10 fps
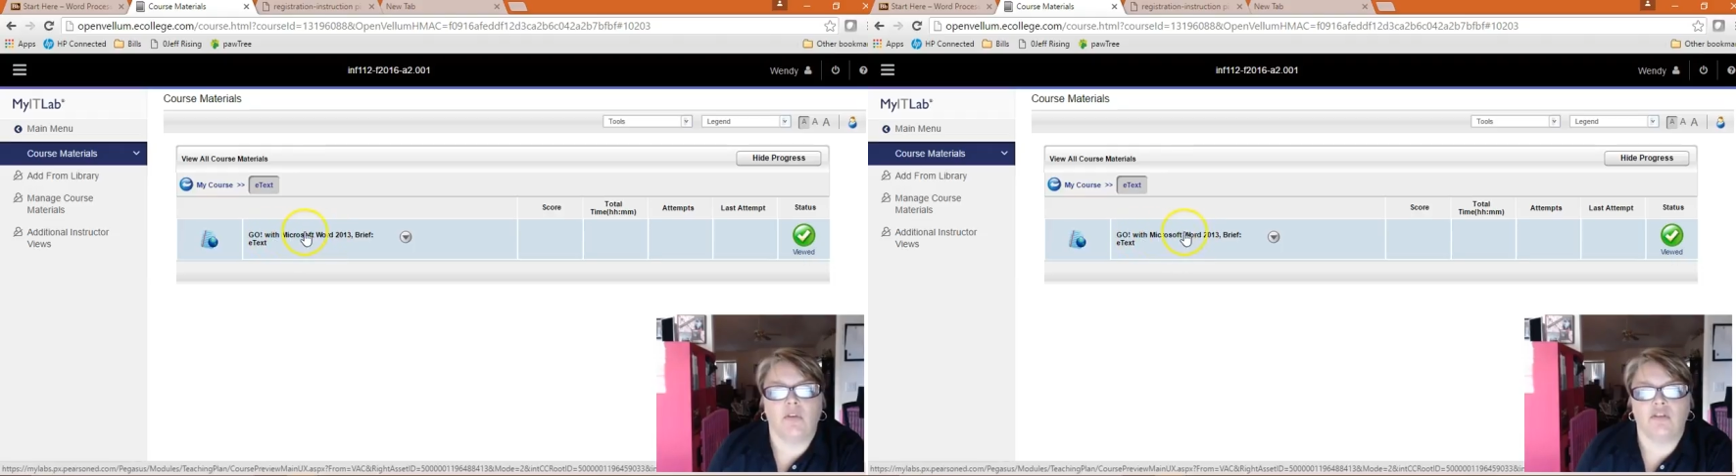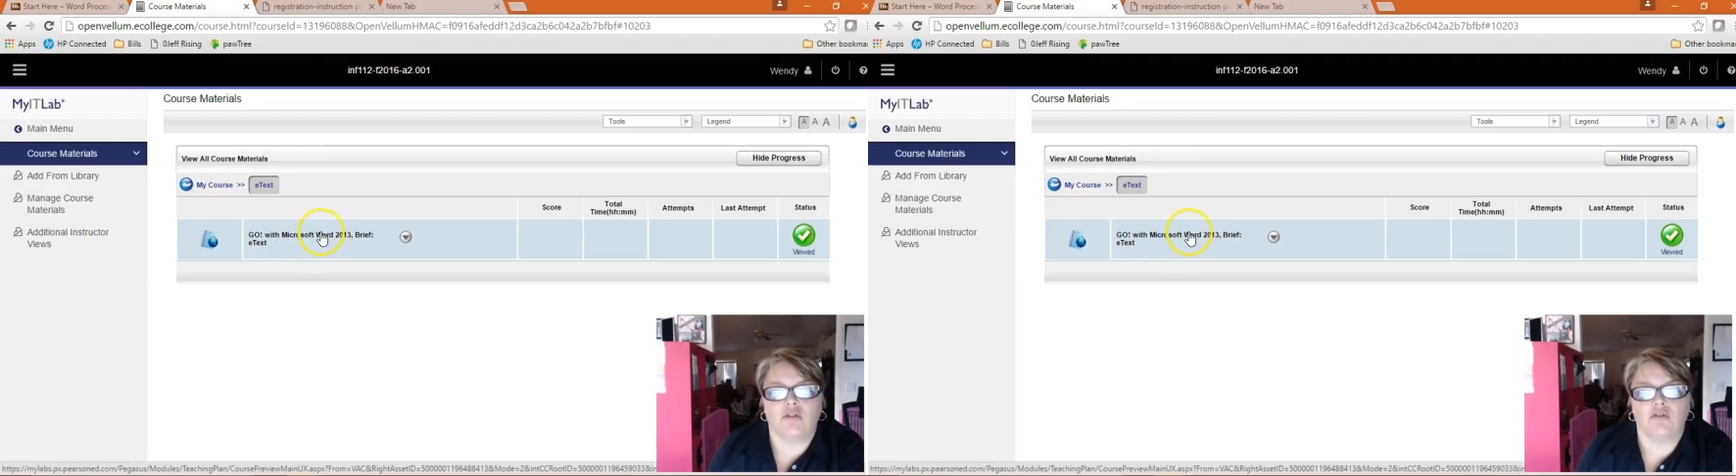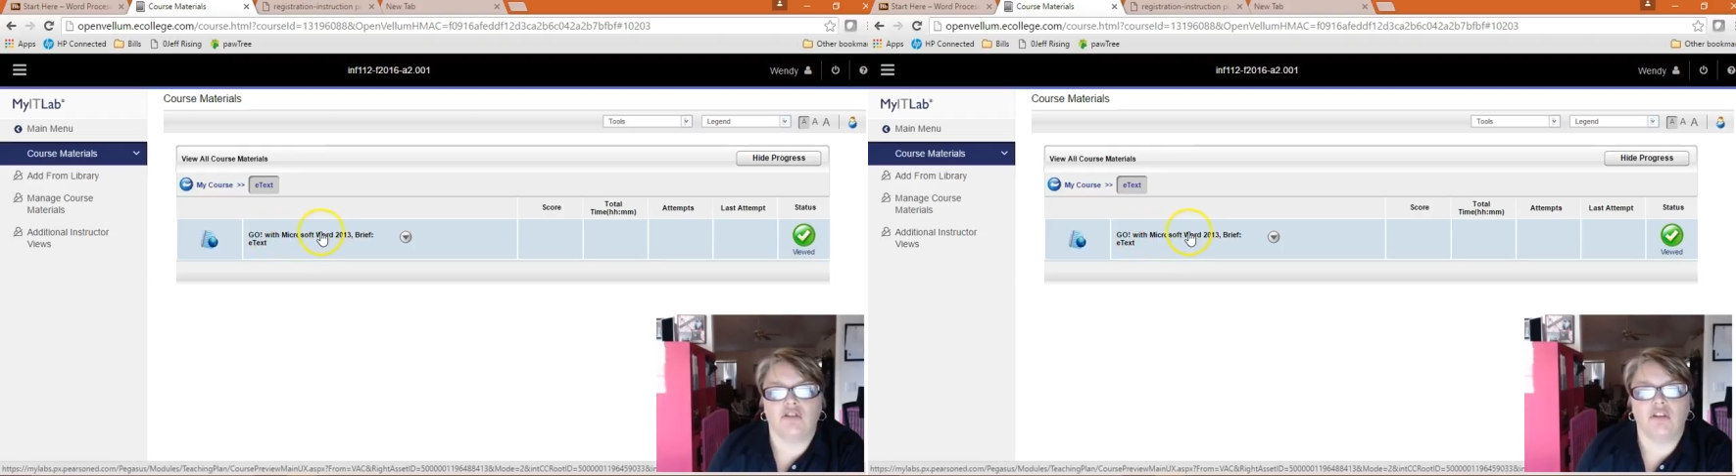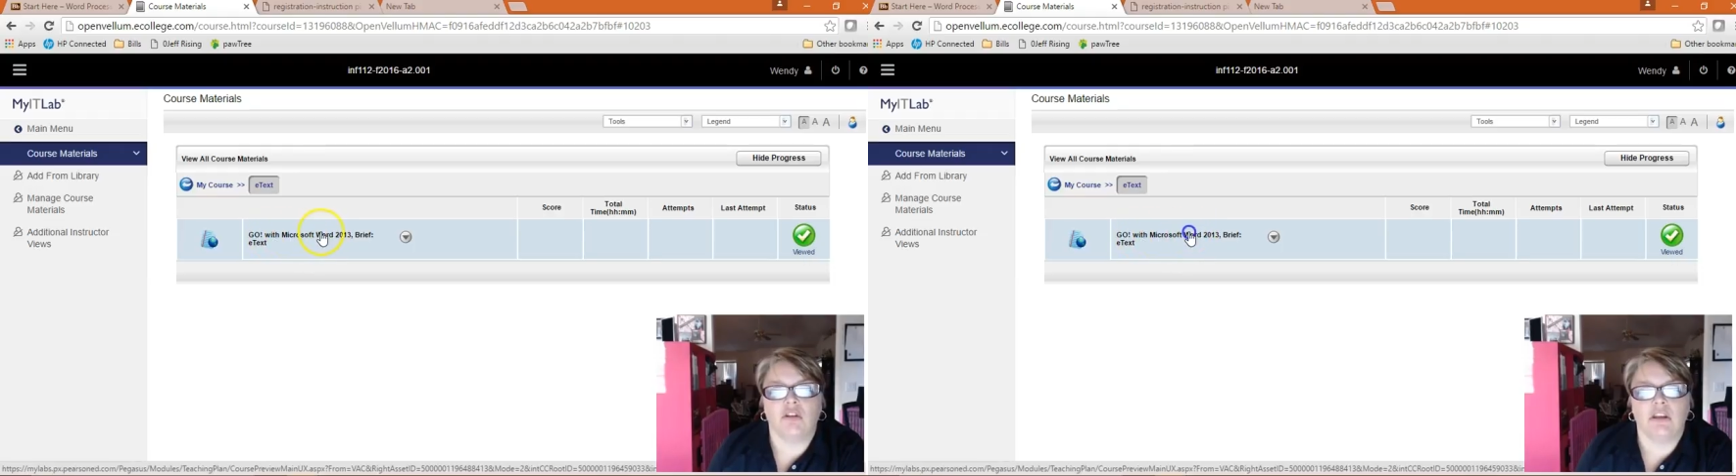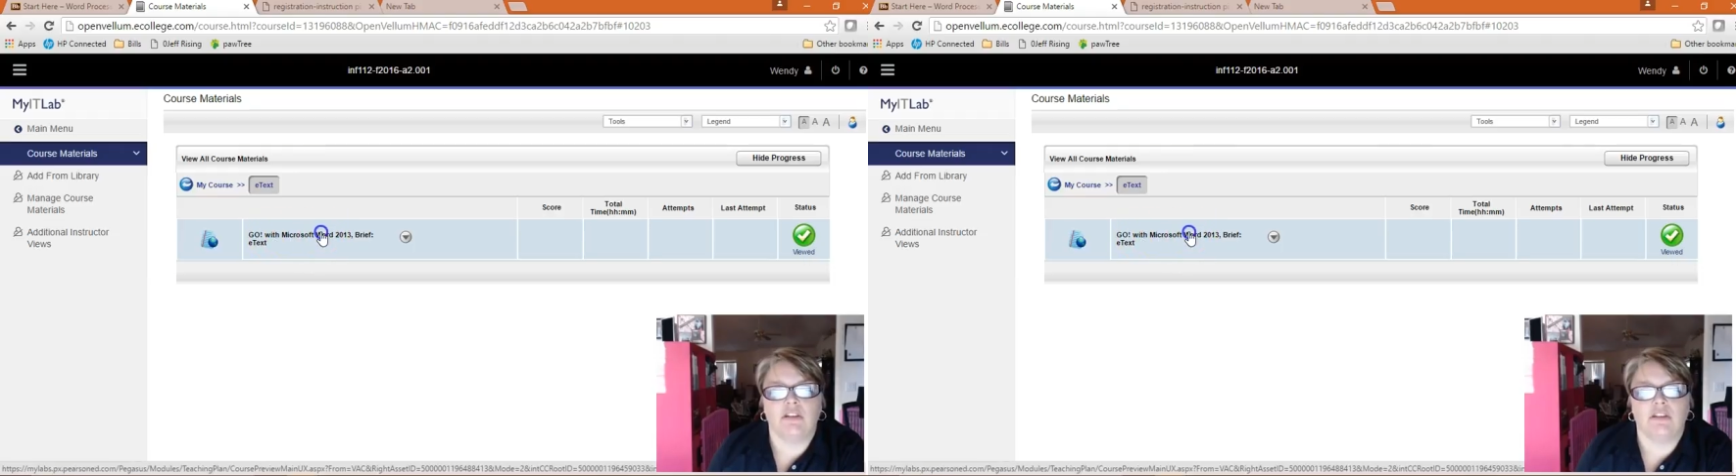this shows you
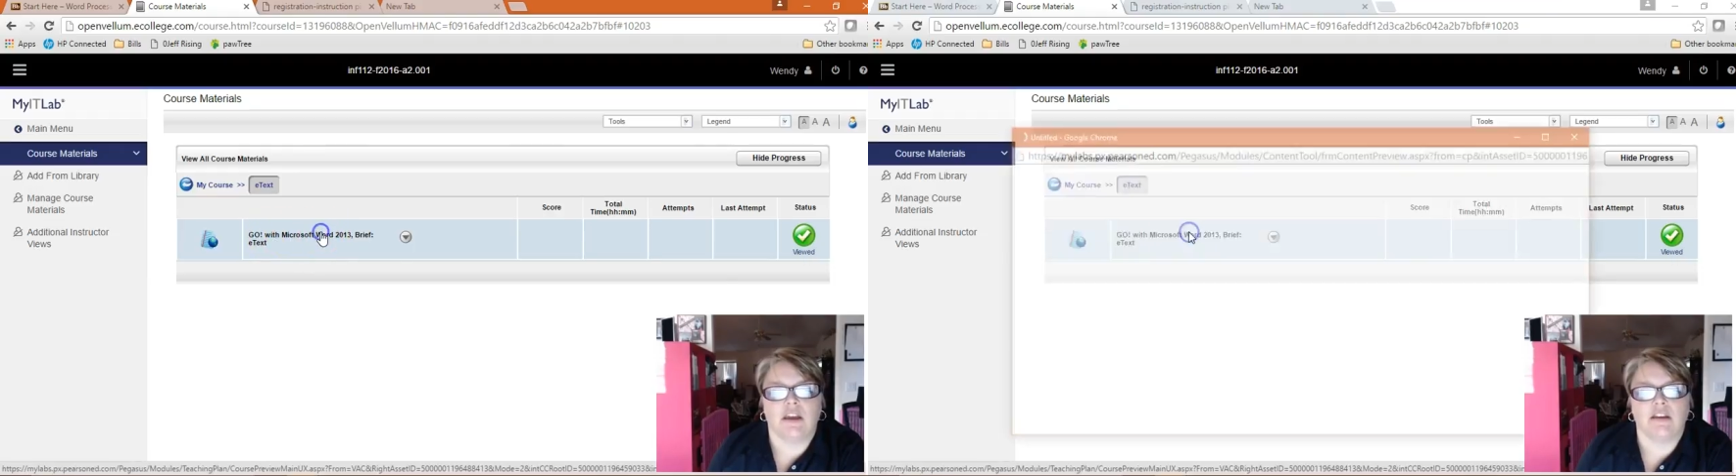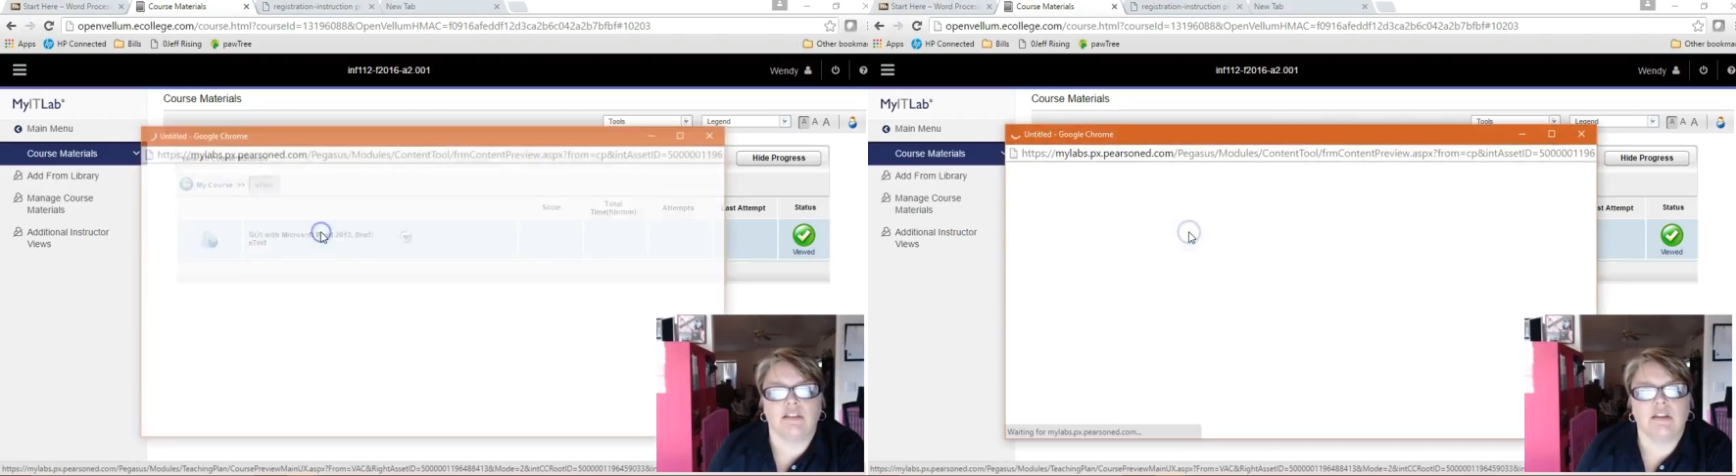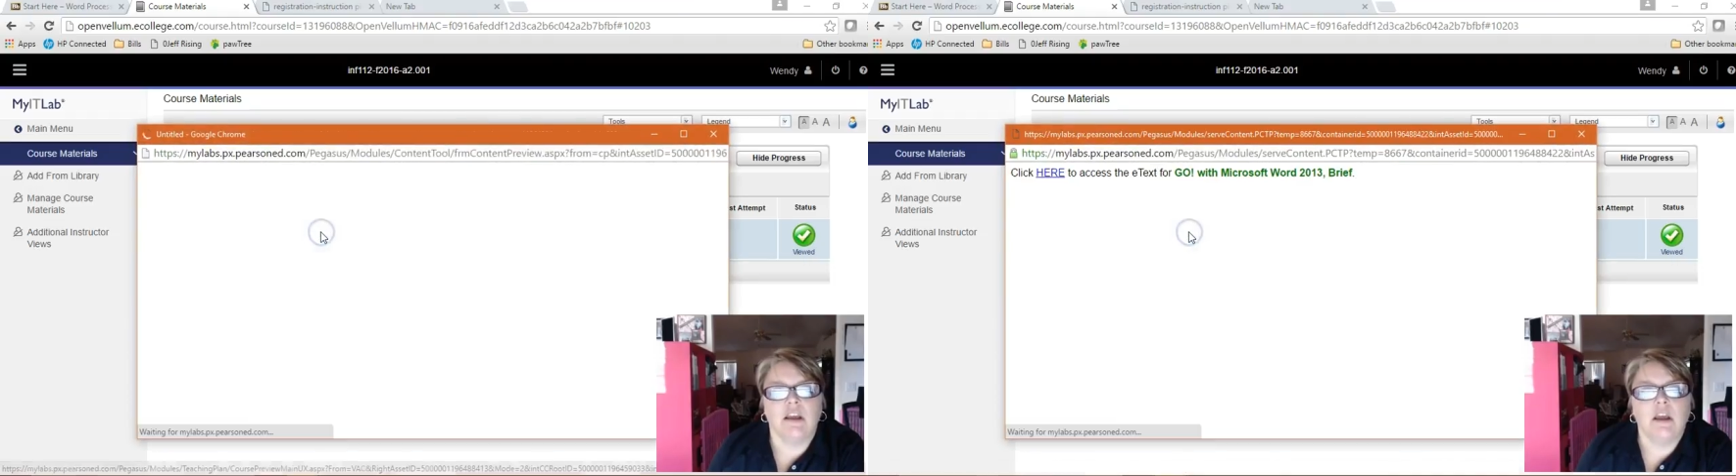the e-text,